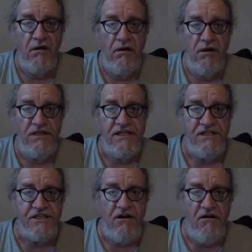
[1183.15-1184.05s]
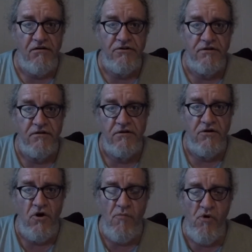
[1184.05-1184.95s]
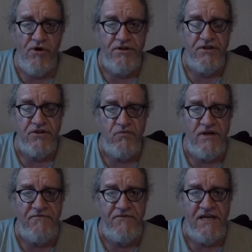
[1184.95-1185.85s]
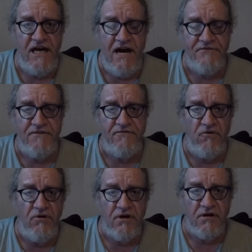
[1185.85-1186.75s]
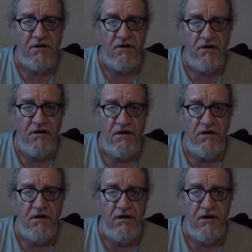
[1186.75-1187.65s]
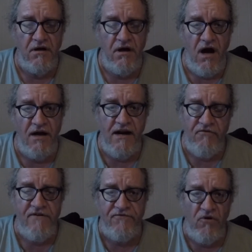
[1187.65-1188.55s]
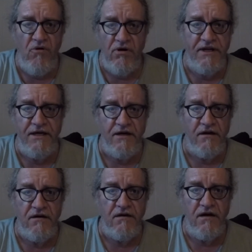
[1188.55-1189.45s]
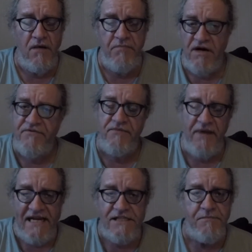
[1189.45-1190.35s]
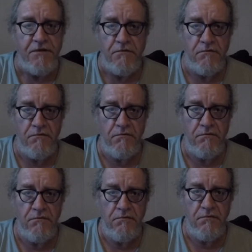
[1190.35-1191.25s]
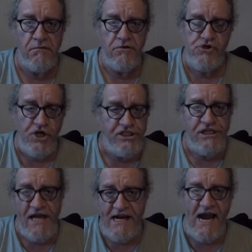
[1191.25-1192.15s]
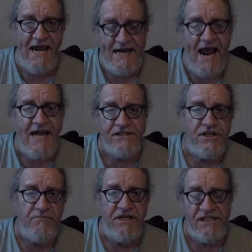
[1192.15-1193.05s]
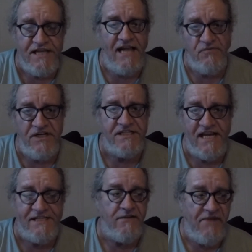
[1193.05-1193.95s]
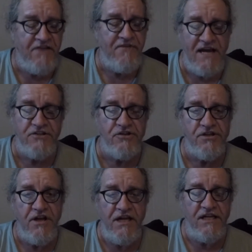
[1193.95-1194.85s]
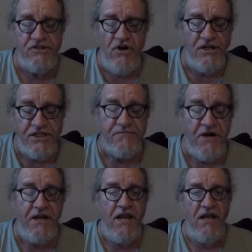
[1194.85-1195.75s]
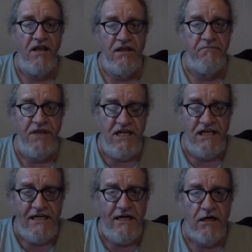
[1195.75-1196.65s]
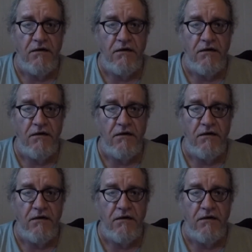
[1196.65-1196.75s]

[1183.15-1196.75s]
is installed no more than 3 feet off the floor on every floor here above the basement. just like I had asked them, because that's what it says in the manufacturer's instructions. But be clear.